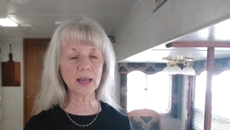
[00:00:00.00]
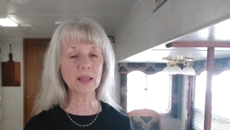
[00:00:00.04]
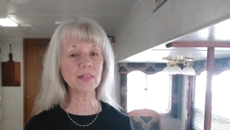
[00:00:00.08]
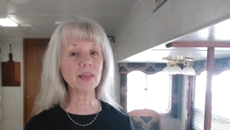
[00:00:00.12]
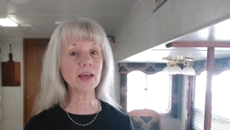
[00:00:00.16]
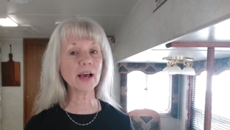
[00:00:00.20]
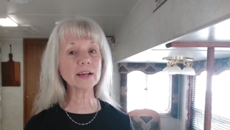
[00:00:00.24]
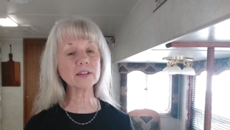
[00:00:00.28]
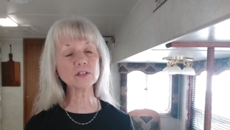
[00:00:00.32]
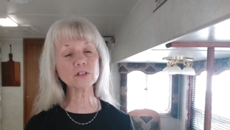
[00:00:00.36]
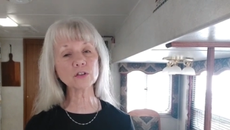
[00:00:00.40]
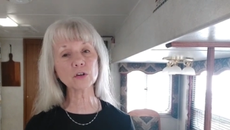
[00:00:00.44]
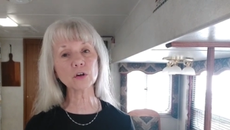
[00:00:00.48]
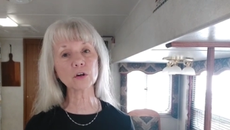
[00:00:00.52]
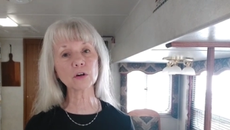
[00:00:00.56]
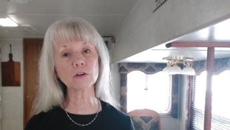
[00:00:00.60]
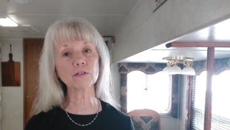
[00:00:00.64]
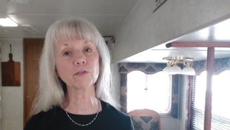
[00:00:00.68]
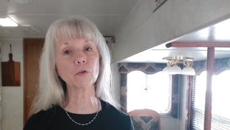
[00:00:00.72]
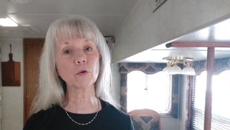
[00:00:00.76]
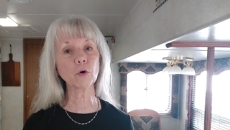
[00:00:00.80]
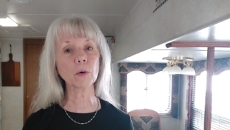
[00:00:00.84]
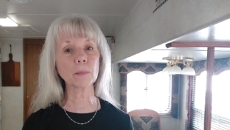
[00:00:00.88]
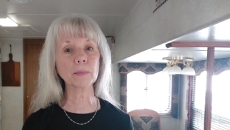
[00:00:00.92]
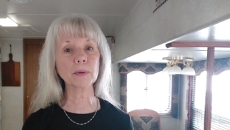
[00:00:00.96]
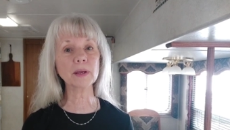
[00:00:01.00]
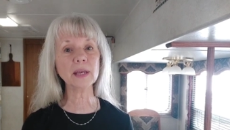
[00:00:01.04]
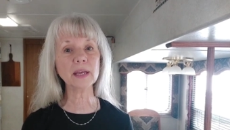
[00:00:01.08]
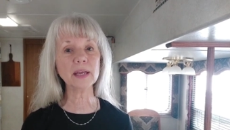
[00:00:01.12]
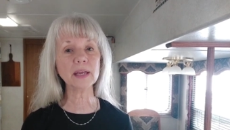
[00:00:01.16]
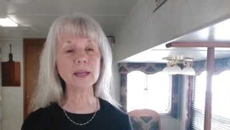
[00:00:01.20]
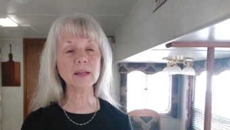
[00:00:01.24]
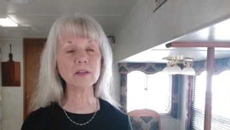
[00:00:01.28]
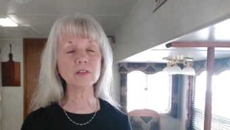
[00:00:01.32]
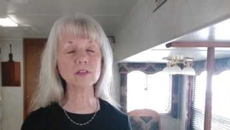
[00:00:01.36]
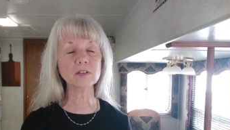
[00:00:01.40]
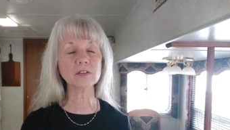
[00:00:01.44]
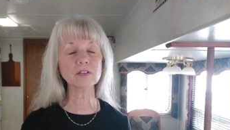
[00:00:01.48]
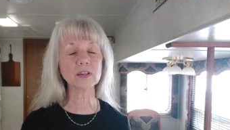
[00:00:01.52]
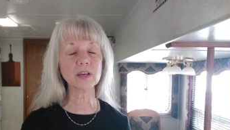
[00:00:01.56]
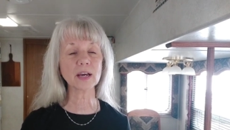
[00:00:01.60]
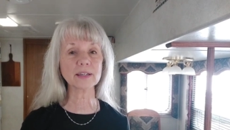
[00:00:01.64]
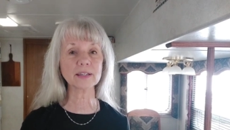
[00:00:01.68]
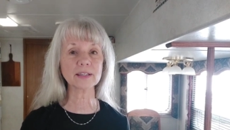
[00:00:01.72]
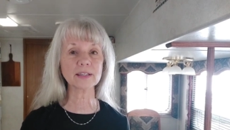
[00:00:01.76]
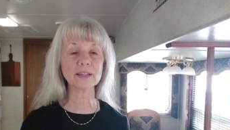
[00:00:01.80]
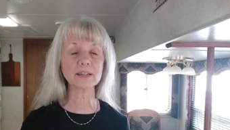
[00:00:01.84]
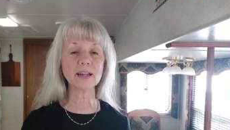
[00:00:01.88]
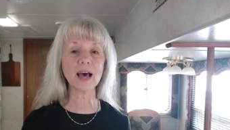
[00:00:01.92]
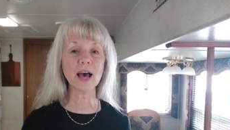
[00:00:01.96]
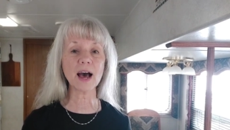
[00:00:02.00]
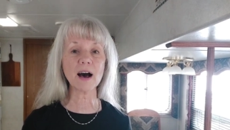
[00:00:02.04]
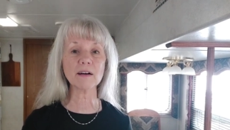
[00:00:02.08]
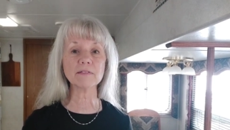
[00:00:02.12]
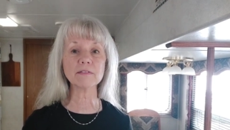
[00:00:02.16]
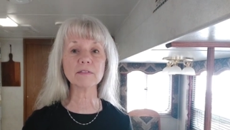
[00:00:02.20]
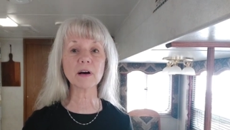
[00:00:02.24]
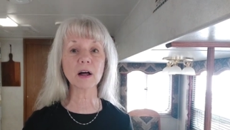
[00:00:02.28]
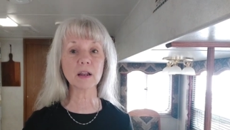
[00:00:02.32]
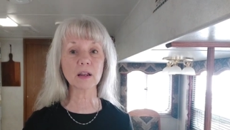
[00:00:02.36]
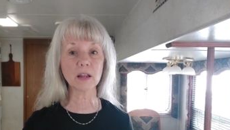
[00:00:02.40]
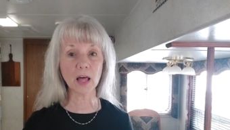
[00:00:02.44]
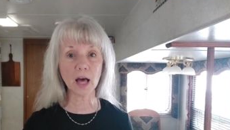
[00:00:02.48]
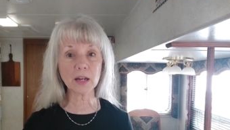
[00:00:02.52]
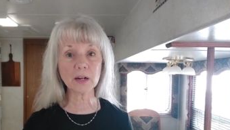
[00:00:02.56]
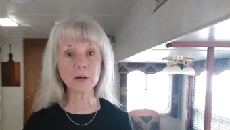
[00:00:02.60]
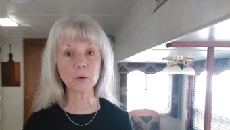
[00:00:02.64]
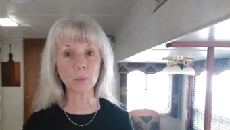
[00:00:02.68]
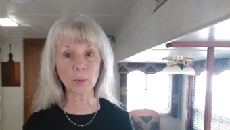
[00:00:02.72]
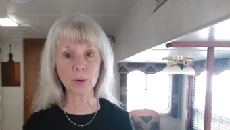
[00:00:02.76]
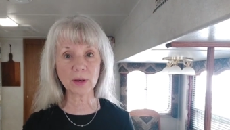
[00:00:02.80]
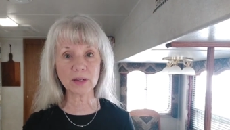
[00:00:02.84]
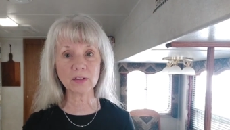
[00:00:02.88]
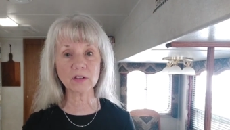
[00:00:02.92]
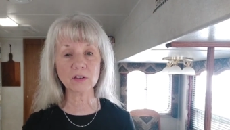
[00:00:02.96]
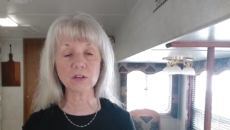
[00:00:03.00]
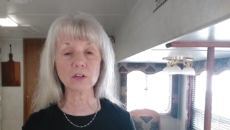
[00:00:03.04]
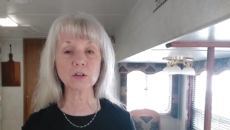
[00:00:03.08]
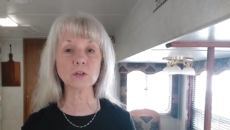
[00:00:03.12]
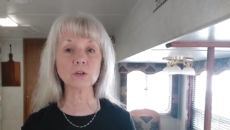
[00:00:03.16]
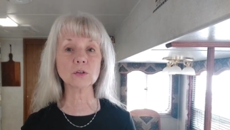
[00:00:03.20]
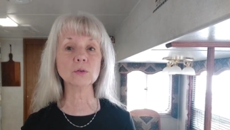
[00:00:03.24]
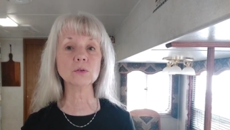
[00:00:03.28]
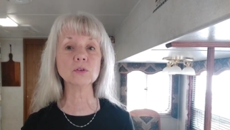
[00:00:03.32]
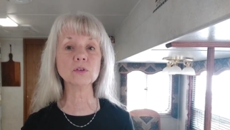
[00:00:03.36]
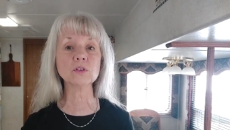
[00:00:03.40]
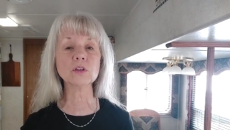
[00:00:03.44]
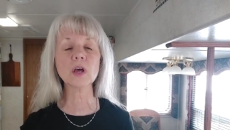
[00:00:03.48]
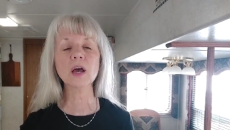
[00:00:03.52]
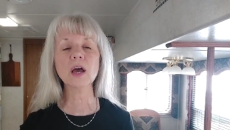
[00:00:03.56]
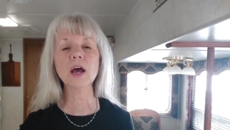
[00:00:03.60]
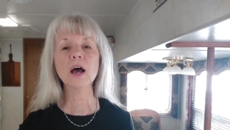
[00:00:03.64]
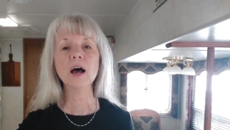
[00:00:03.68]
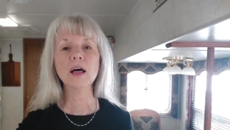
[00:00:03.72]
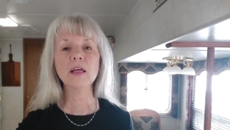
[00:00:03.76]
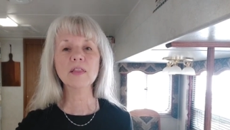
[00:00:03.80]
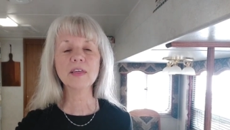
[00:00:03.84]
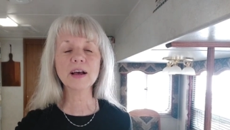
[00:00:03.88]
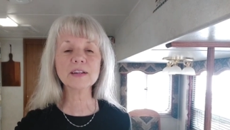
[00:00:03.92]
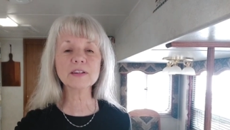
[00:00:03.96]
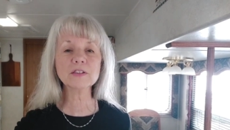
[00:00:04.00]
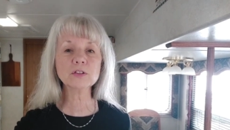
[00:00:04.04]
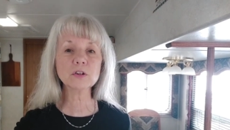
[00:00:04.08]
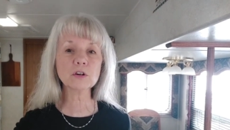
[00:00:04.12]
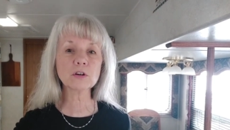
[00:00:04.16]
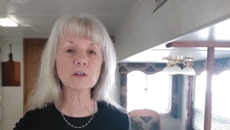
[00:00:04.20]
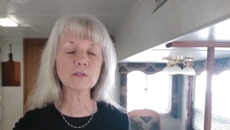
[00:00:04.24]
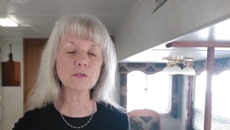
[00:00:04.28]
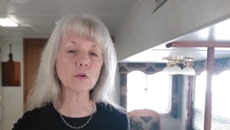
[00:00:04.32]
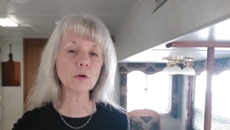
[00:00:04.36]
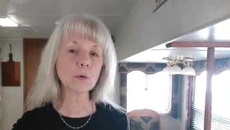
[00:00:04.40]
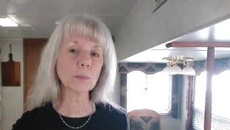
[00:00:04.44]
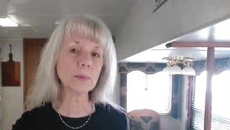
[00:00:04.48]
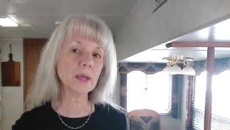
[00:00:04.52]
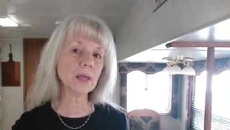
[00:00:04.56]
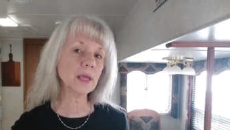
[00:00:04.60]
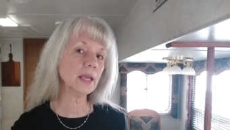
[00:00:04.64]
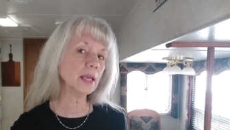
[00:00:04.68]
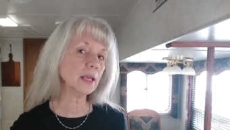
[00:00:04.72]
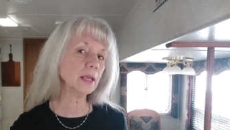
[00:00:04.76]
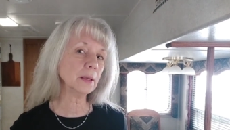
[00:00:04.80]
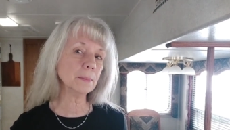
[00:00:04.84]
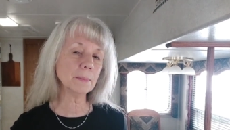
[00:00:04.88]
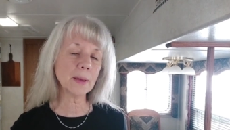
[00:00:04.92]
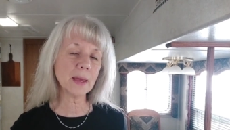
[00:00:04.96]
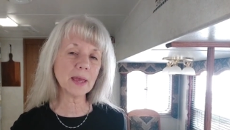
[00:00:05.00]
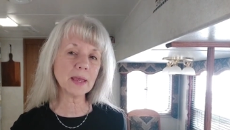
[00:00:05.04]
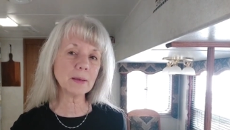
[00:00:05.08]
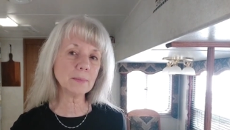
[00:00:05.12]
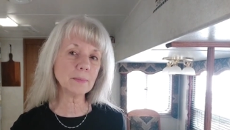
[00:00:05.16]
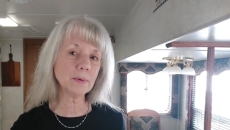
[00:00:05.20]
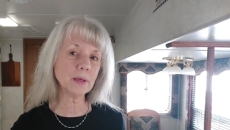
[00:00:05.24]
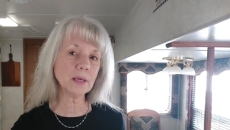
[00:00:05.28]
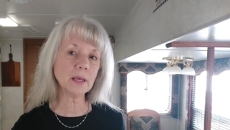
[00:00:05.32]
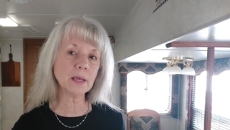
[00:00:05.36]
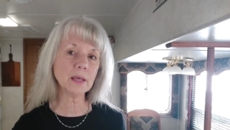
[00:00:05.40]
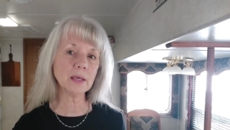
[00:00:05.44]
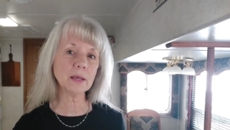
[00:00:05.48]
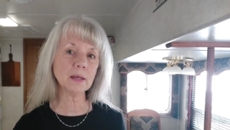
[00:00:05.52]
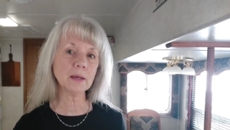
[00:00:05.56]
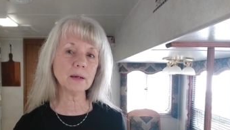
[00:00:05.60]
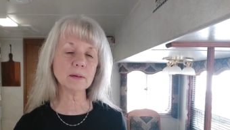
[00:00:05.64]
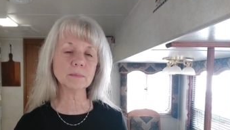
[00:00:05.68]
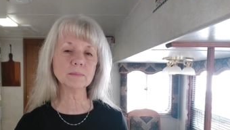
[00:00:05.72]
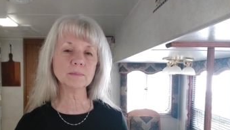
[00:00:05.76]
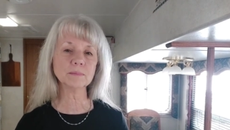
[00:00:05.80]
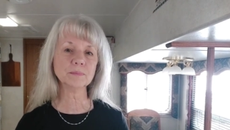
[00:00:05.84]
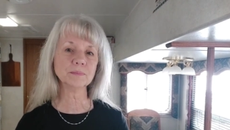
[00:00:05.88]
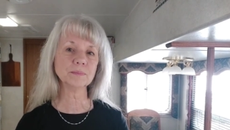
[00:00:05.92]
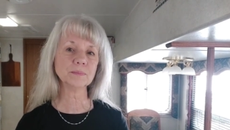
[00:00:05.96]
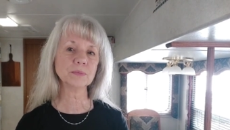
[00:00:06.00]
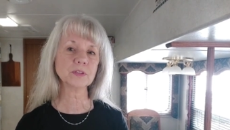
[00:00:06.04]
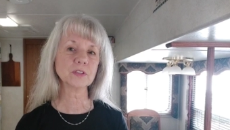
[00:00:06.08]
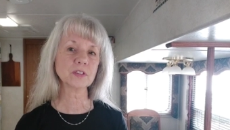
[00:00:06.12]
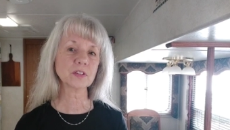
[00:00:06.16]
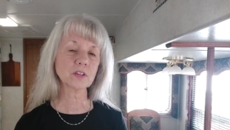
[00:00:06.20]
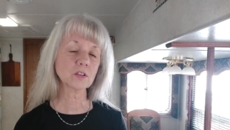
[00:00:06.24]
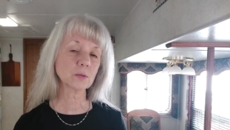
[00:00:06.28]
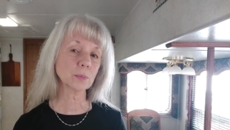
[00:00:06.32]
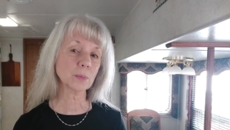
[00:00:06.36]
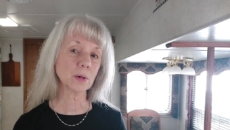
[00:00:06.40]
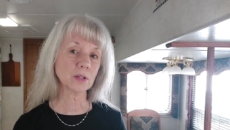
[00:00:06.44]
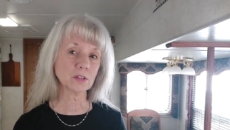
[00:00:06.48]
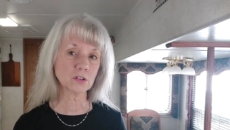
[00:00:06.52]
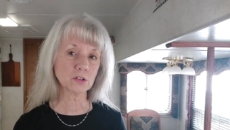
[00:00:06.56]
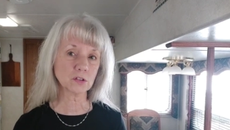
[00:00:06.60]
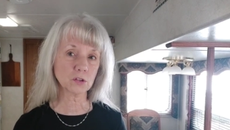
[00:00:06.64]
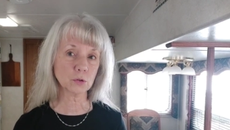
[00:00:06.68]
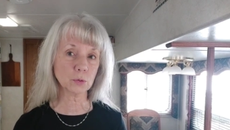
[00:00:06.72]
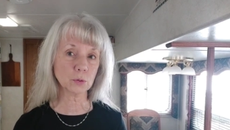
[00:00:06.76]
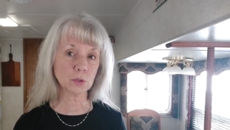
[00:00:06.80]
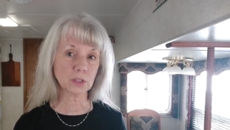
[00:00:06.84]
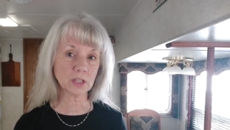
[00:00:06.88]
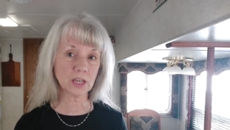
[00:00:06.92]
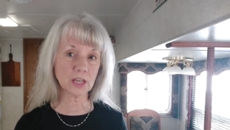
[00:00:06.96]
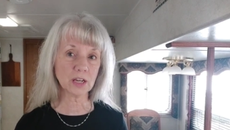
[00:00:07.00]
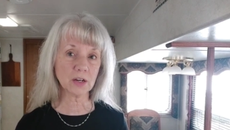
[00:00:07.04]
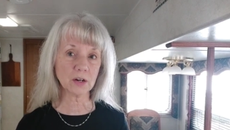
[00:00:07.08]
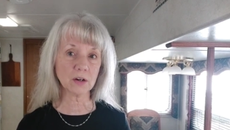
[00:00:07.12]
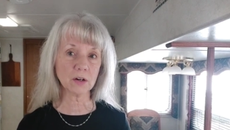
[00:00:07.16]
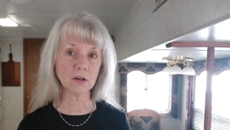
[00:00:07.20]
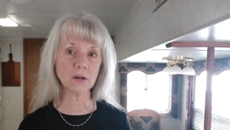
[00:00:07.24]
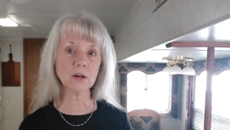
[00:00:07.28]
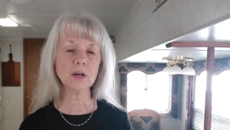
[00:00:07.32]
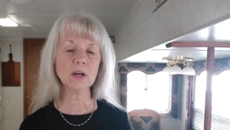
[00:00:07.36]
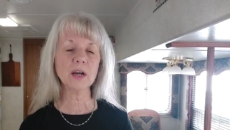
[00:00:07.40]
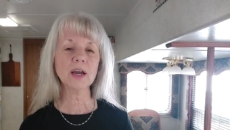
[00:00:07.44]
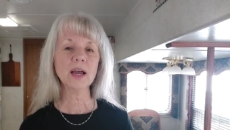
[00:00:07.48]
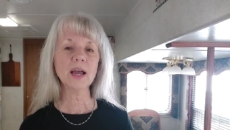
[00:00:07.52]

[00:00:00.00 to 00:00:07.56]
And that took for me, since I didn't have a lot of weight to lose, that took for me maybe six months to a year.